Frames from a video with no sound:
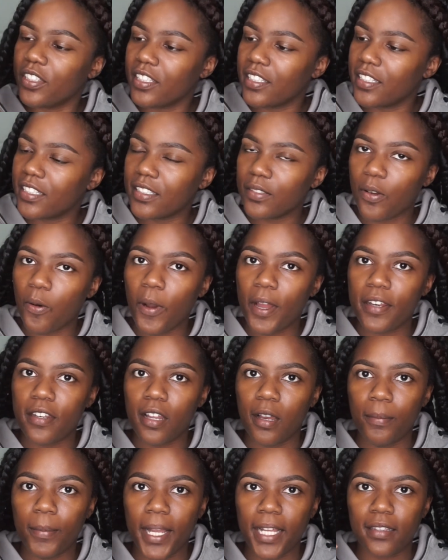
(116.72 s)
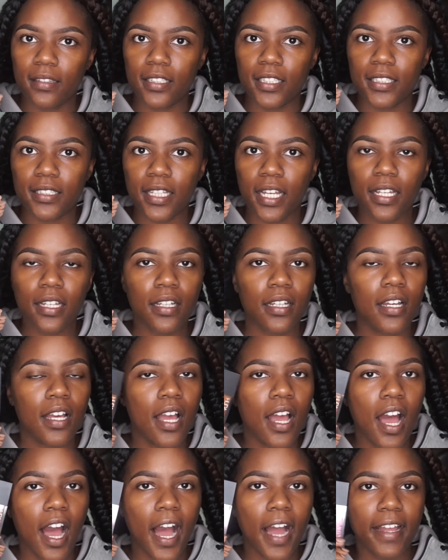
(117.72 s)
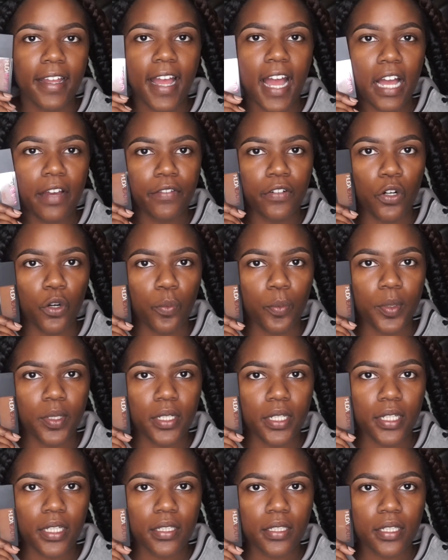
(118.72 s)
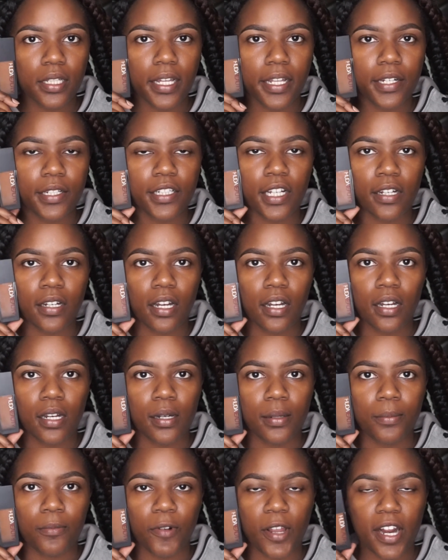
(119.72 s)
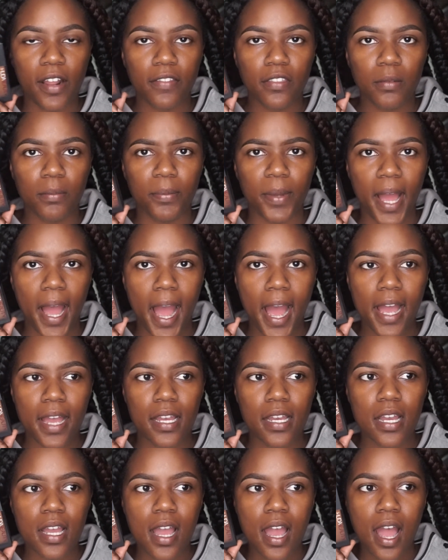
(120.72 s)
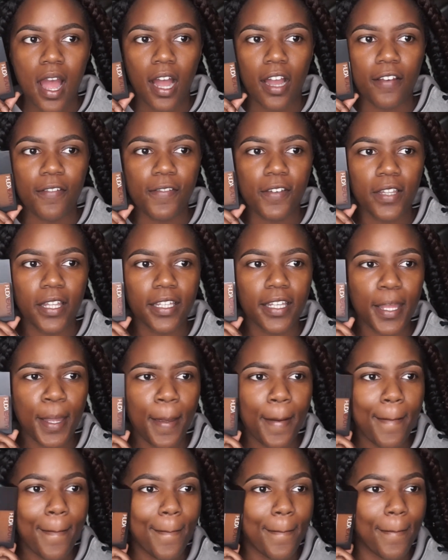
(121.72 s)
this is what Nutmeg looks like. I have opened it, and right off the bat, I feel like it